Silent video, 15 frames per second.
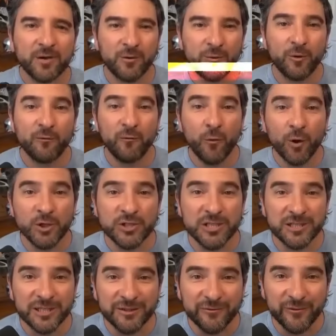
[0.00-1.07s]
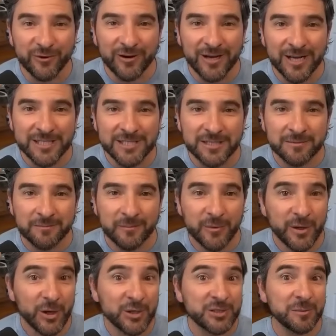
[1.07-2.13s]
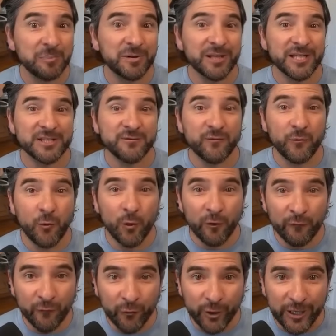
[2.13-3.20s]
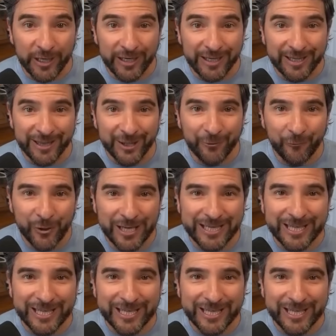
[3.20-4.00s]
Well, fortunately for us, there's a place for free that we can